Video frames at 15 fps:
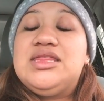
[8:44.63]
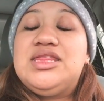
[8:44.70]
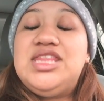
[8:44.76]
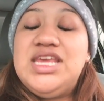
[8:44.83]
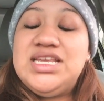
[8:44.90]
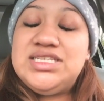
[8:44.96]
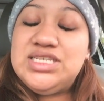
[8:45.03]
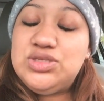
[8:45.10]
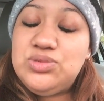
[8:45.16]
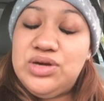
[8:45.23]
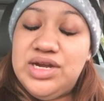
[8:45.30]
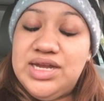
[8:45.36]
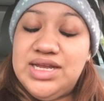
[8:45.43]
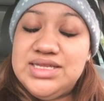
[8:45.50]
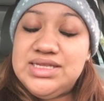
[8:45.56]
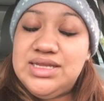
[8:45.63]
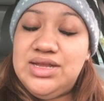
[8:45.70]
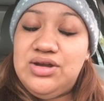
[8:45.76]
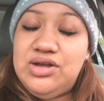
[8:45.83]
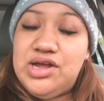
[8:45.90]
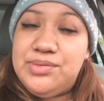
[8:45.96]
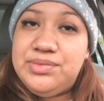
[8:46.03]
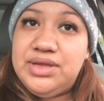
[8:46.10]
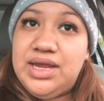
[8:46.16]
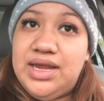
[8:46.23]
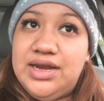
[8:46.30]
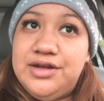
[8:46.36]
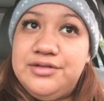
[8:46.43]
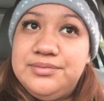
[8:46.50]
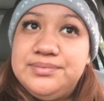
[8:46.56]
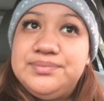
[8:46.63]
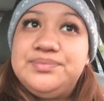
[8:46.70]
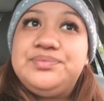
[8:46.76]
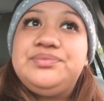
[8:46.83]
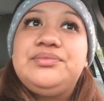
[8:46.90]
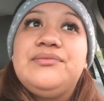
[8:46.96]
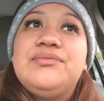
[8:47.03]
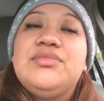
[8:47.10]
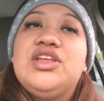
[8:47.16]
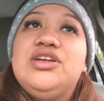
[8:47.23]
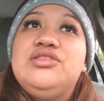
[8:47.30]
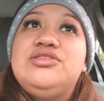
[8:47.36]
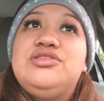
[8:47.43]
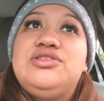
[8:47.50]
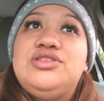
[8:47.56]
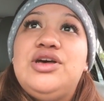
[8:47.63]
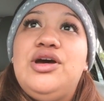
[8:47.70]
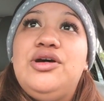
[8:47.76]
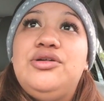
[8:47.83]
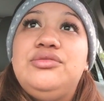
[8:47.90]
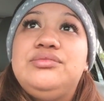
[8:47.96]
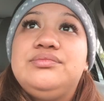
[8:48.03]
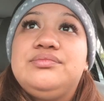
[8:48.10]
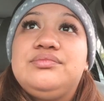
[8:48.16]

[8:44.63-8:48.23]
This is where it gets a little complicated. So